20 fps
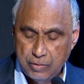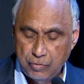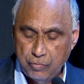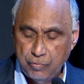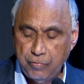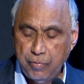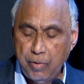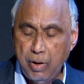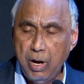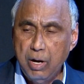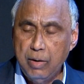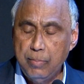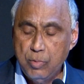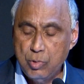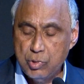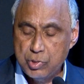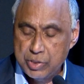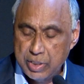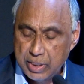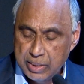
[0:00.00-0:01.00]
far
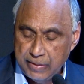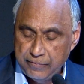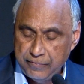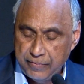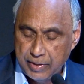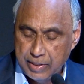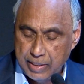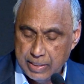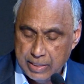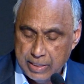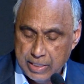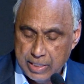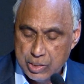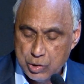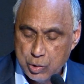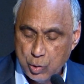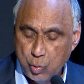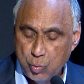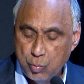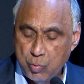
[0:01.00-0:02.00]
more significant
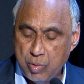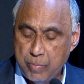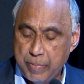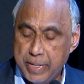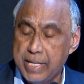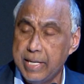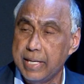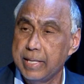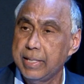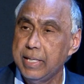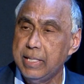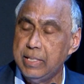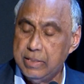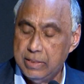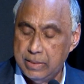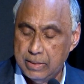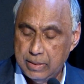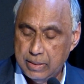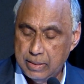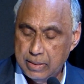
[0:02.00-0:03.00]
is who will be in it